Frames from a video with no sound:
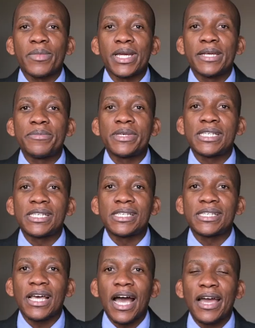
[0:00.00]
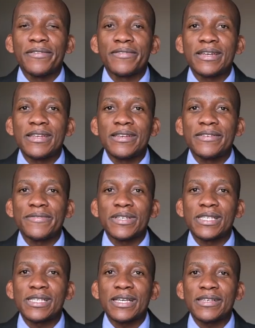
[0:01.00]
My name is Ivan
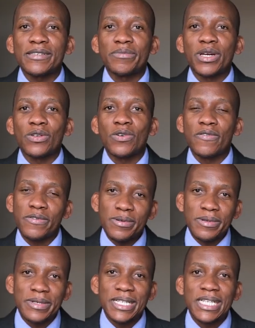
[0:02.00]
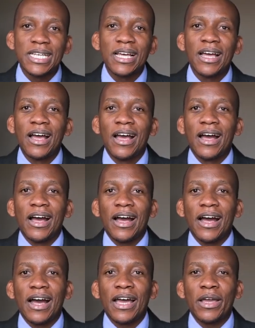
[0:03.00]
Festus Matovu.
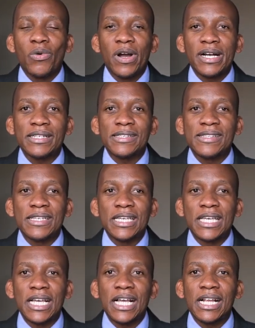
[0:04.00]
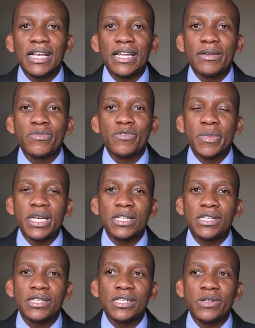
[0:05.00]
I work as the Claims
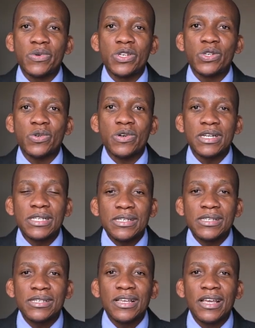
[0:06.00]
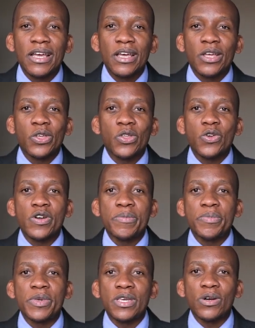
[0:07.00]
Manager, General Insurance,
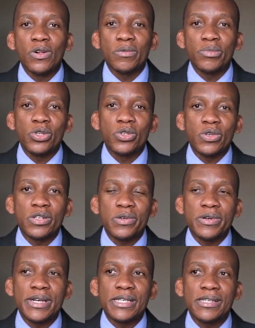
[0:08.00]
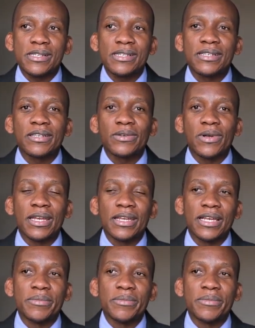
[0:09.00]
UAP or Mutual Insurance, Uganda